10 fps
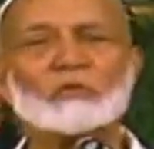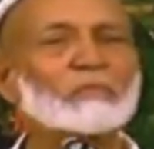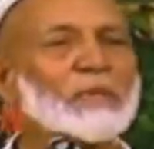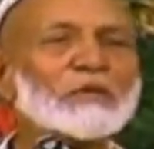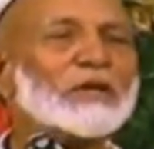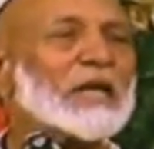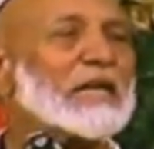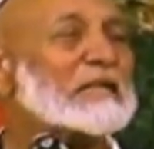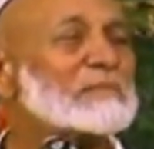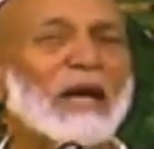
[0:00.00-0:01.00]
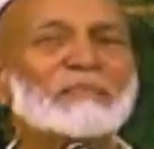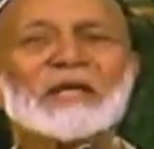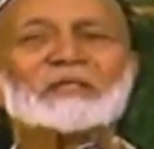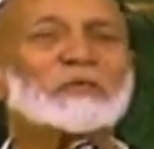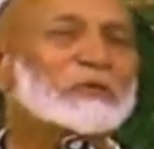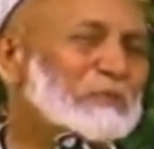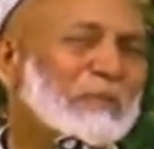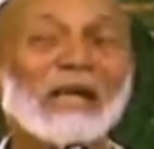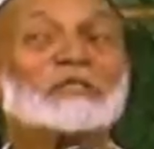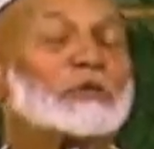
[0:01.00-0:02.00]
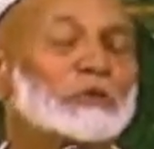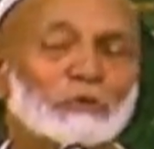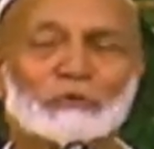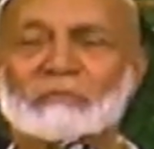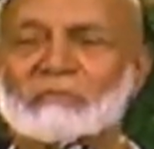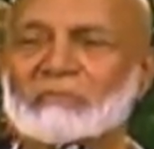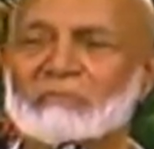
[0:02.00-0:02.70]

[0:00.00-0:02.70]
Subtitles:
You bring your red letter Bible and show it to me. I'll show it to you.